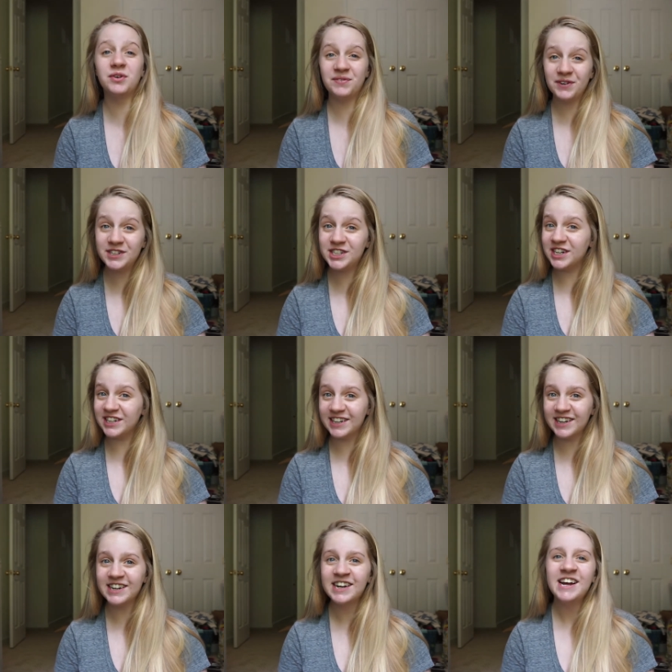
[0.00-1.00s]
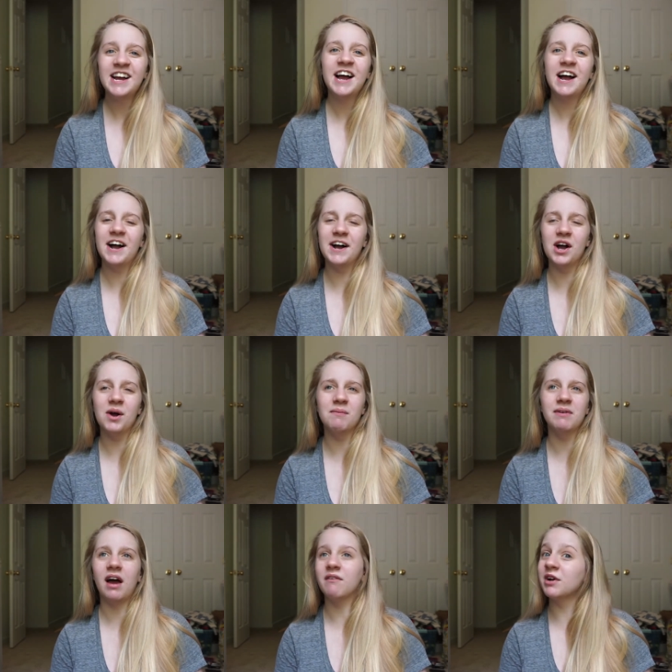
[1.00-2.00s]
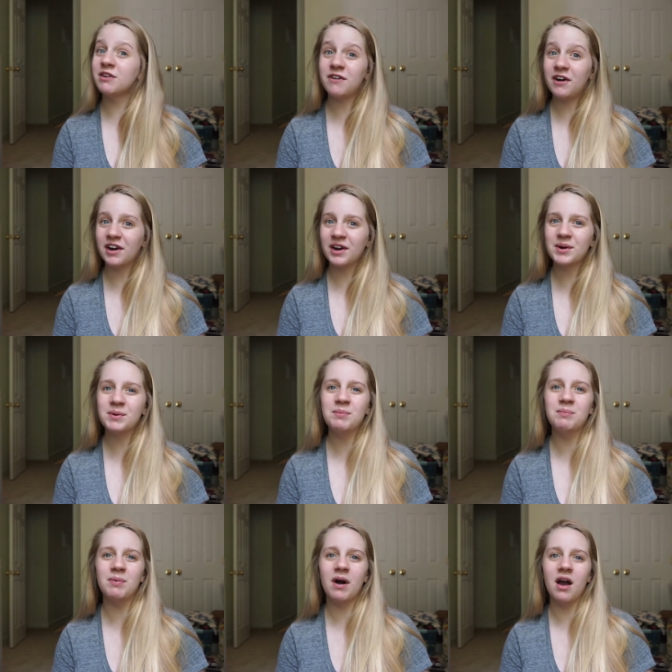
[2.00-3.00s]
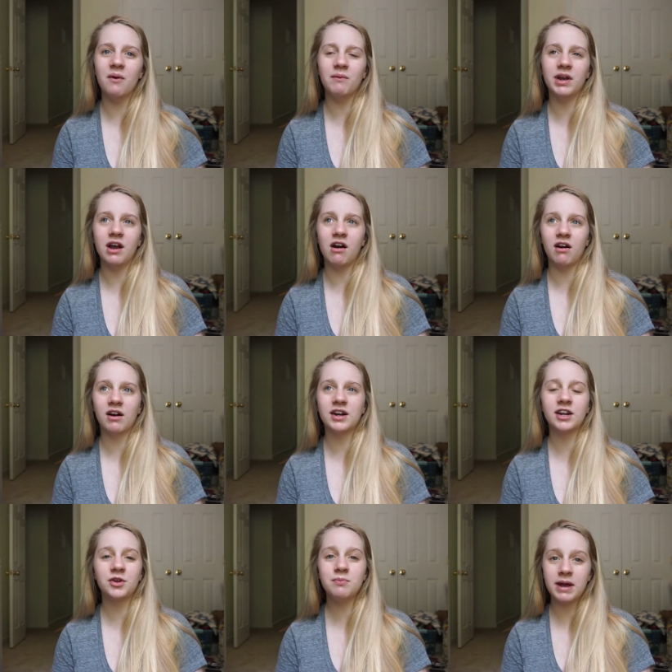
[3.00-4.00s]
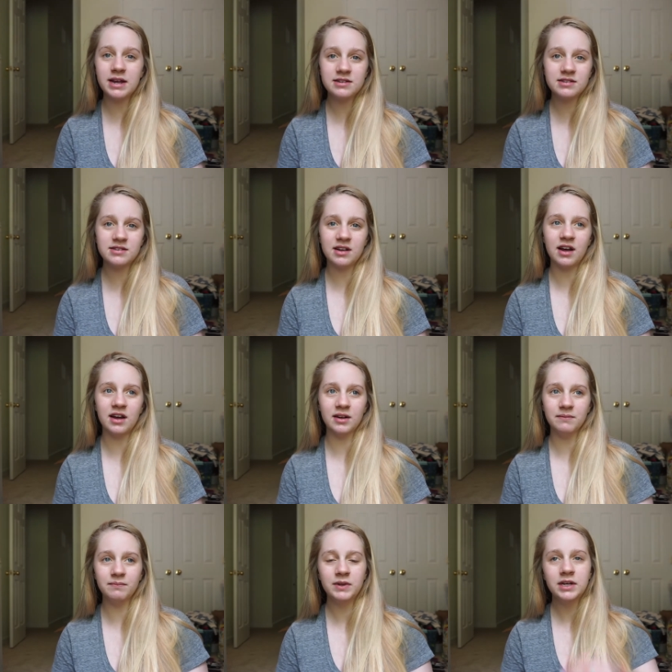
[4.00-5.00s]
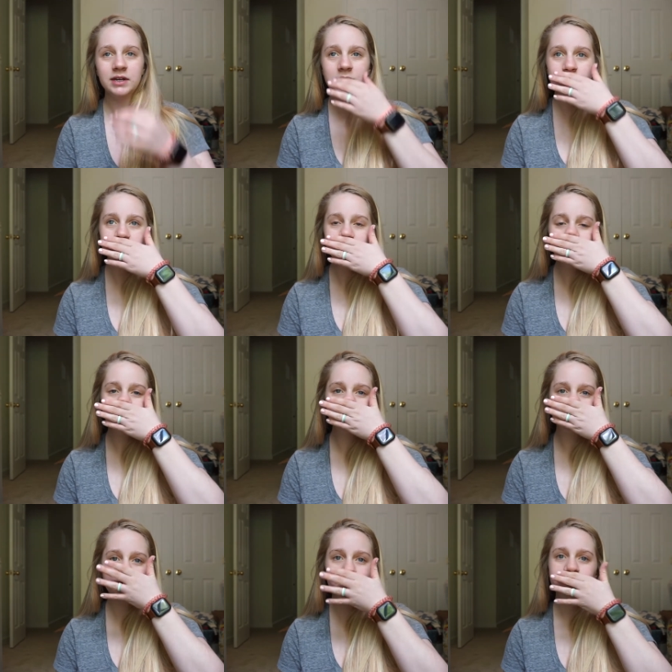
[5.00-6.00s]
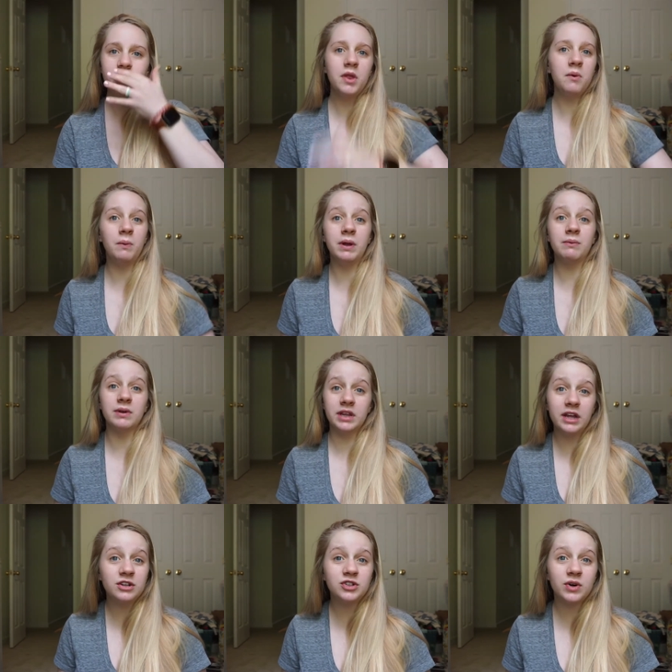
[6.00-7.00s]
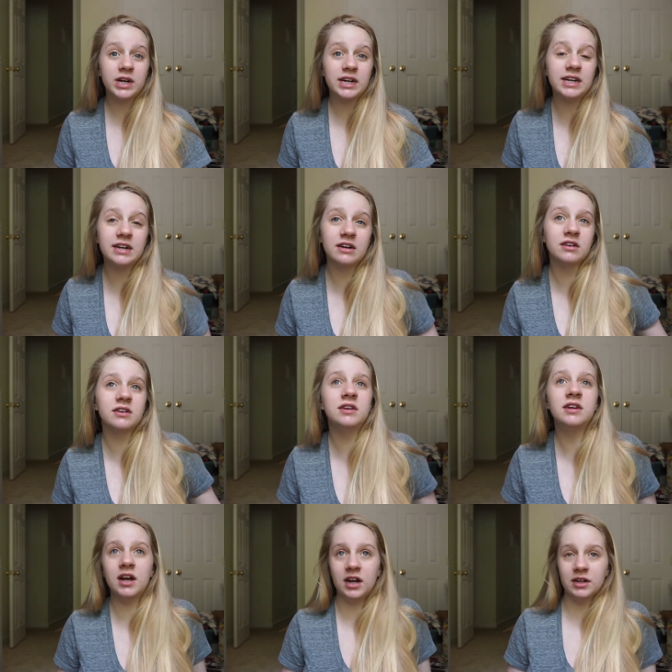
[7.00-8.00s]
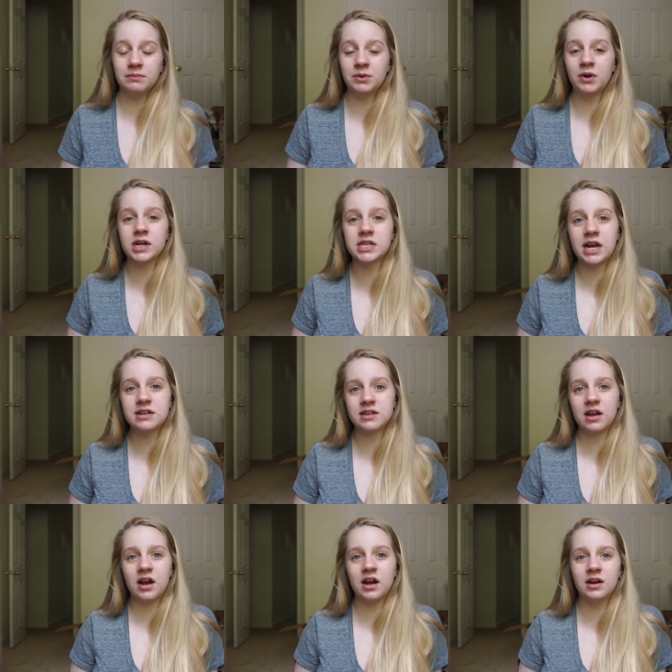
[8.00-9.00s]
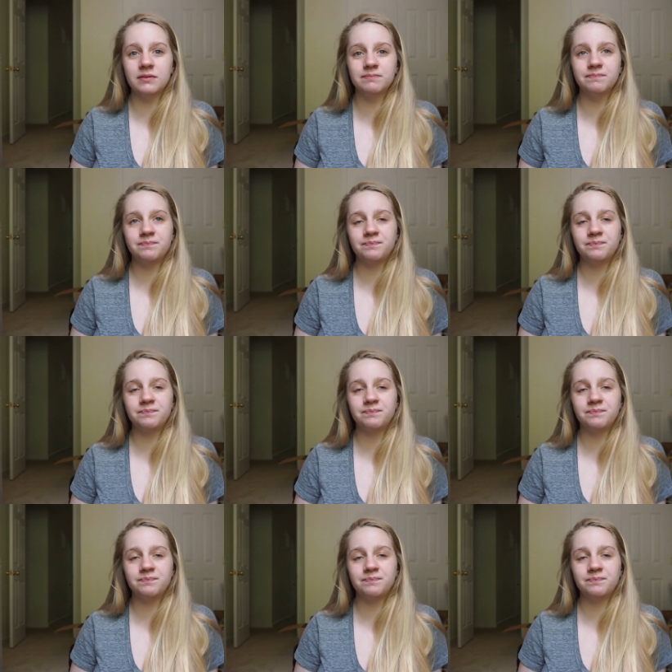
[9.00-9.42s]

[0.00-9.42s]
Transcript: to Virginia, um, not very far, but we are on a new base. Um, we really enjoy it here. Um, Chris has um,